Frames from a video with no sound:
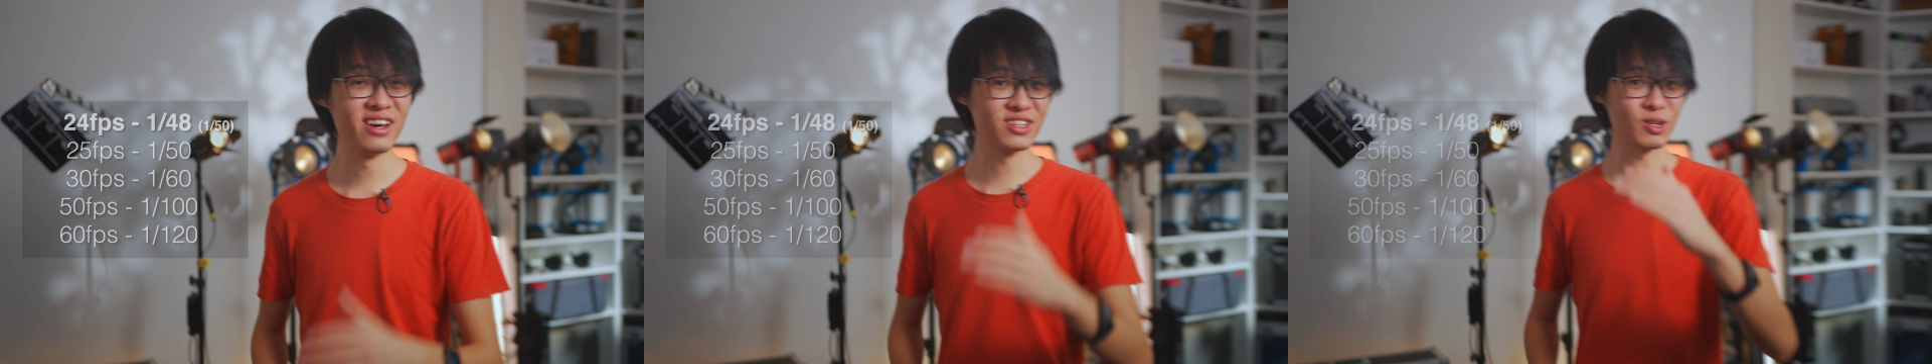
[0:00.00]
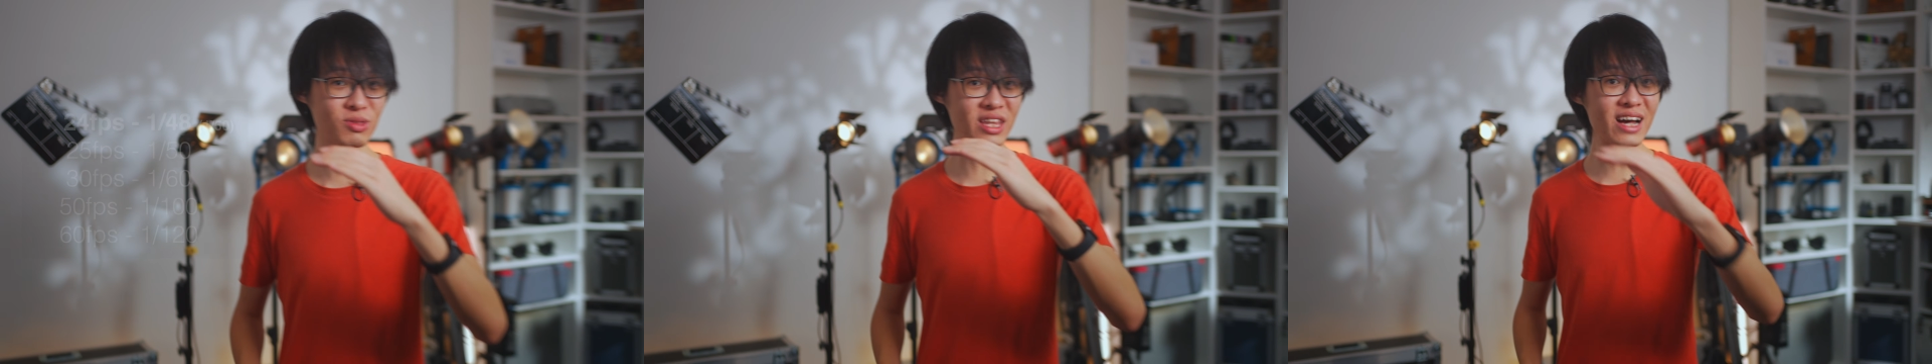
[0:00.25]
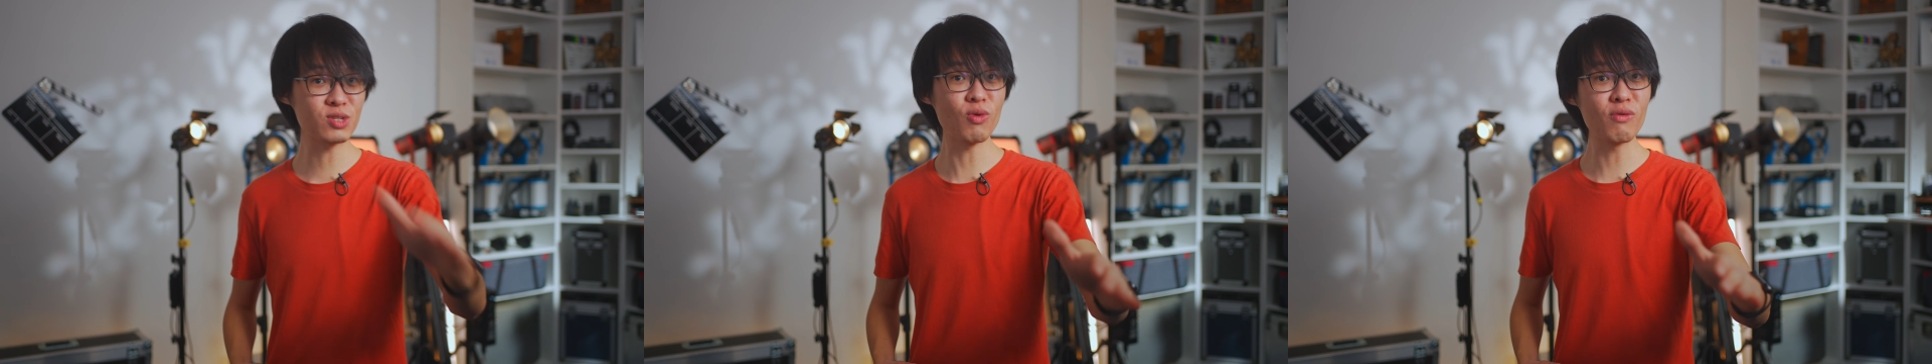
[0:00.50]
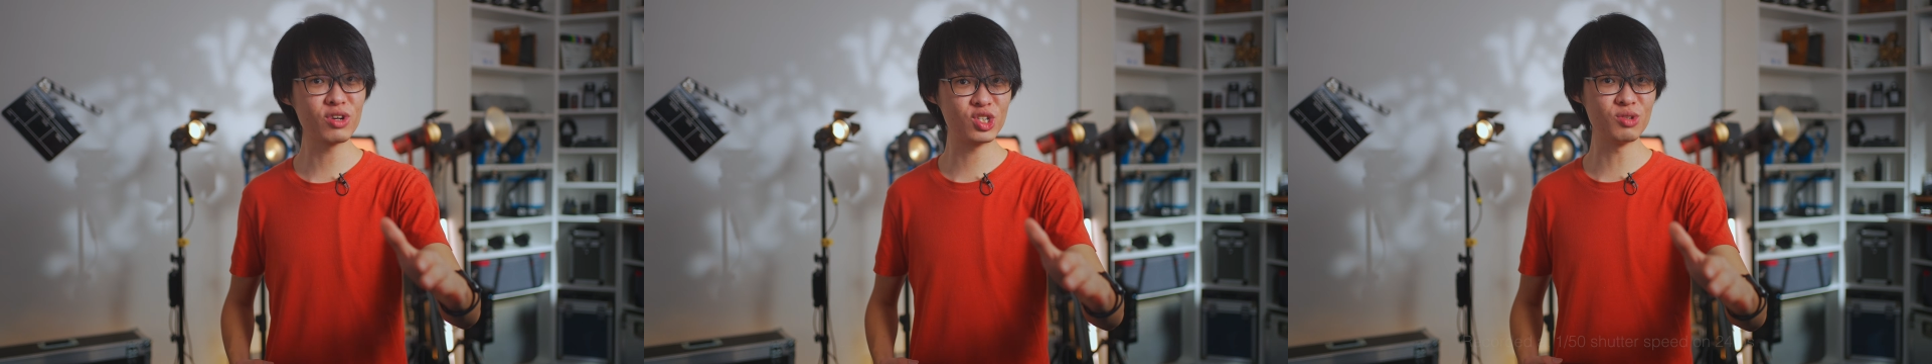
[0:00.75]
So that's
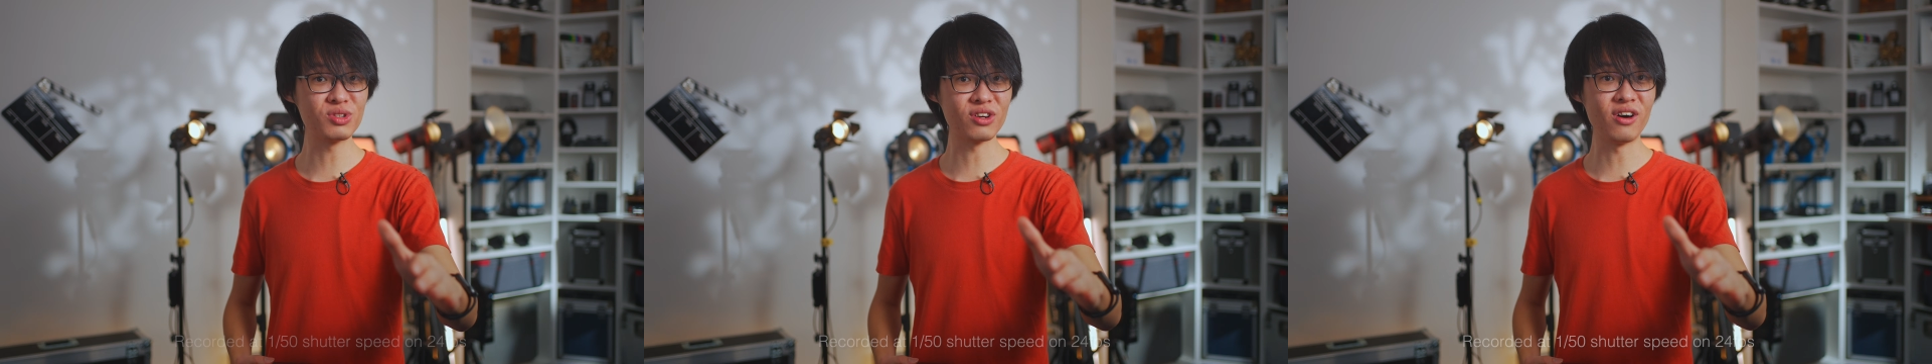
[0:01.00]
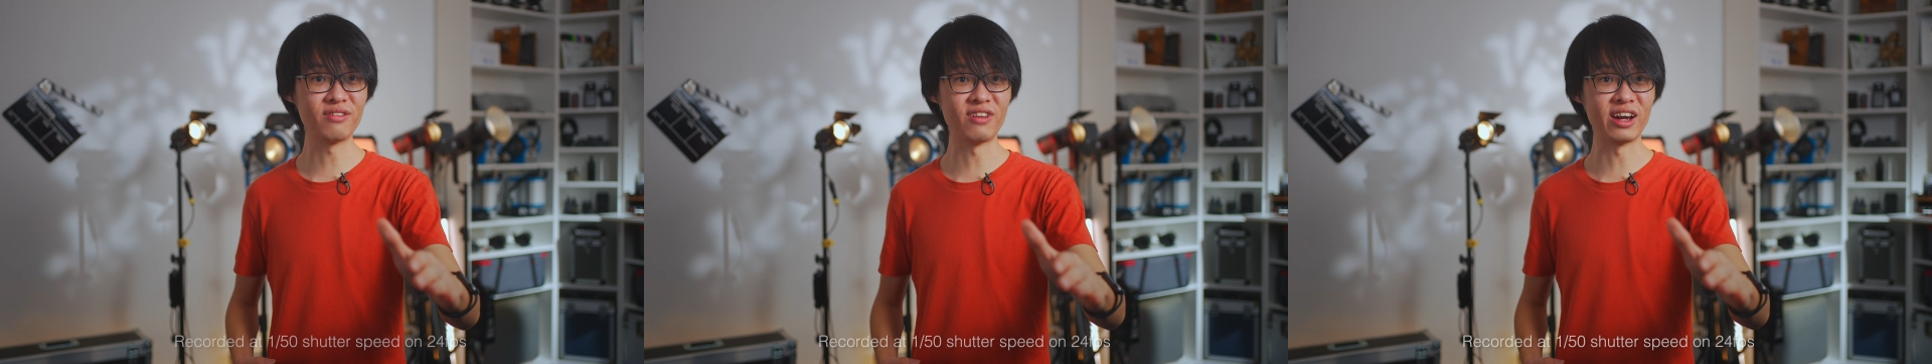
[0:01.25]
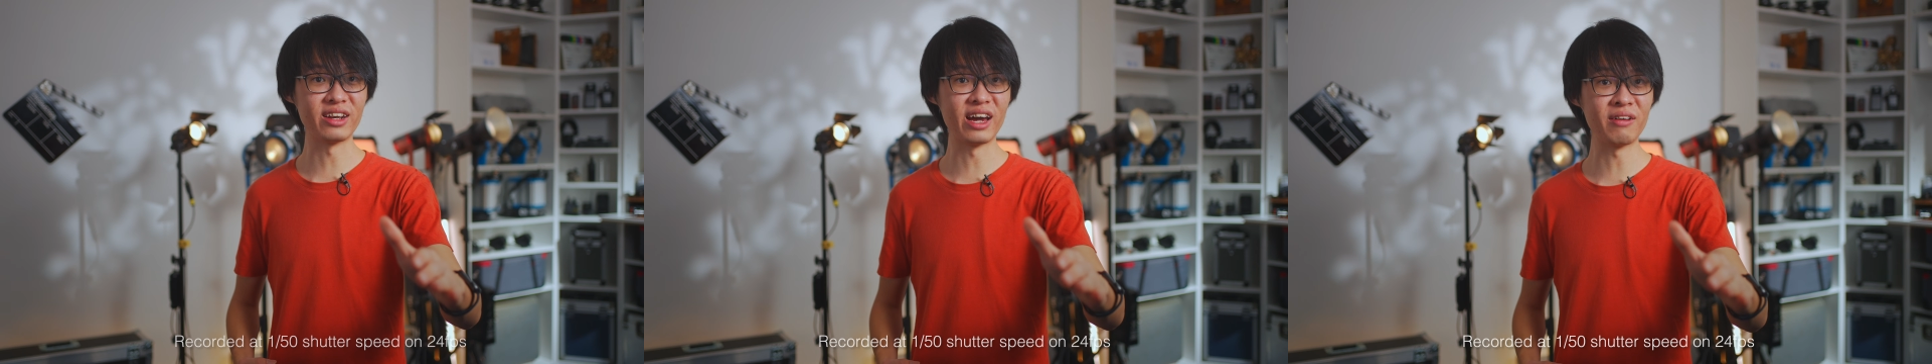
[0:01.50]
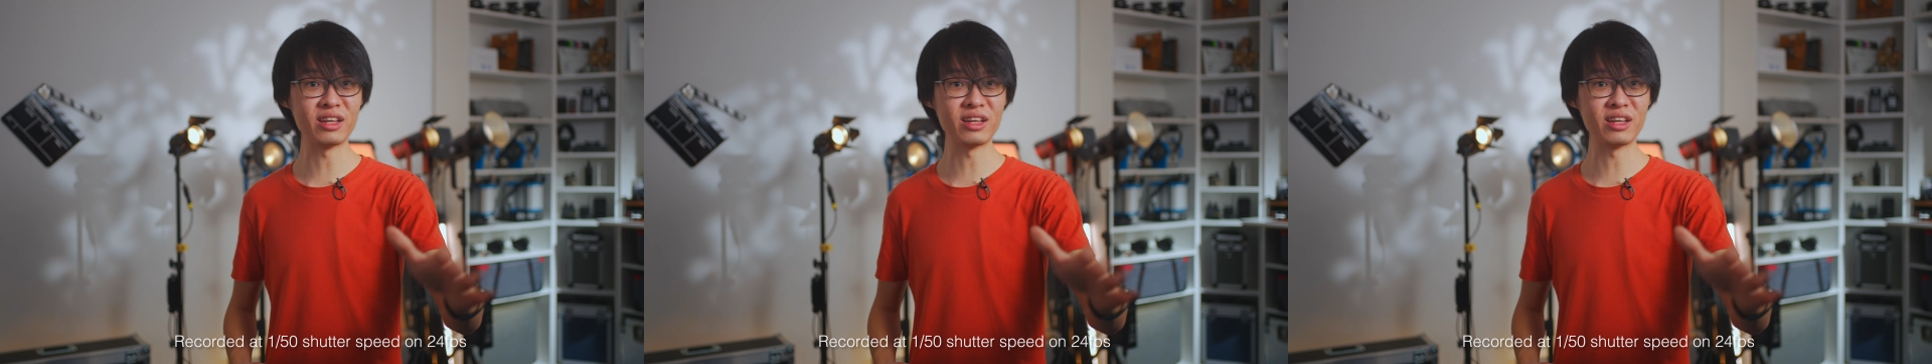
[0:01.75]
what we're shooting on right now,